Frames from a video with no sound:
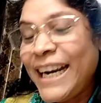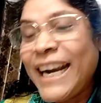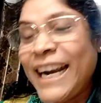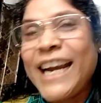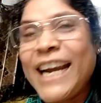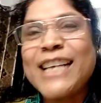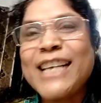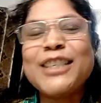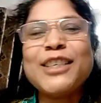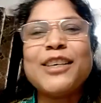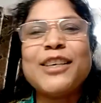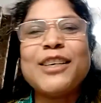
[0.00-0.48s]

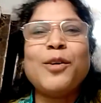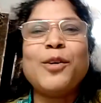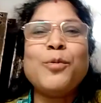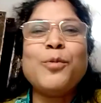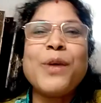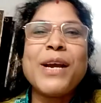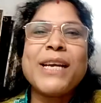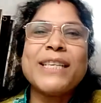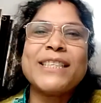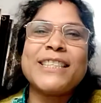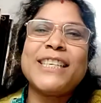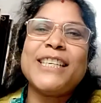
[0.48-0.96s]
As
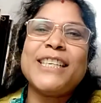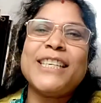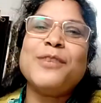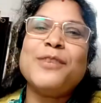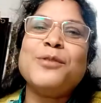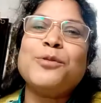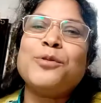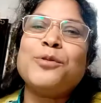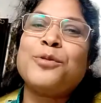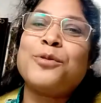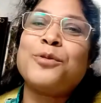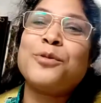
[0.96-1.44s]
always, he
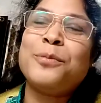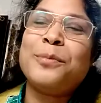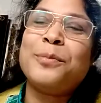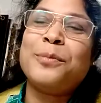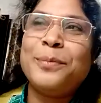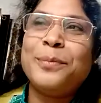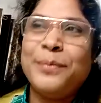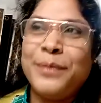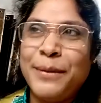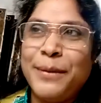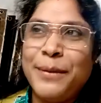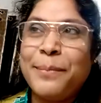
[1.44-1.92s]
used to
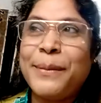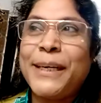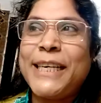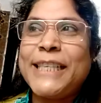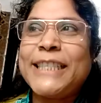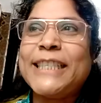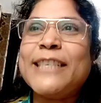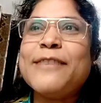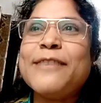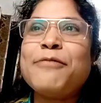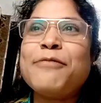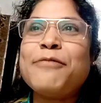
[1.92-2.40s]
be present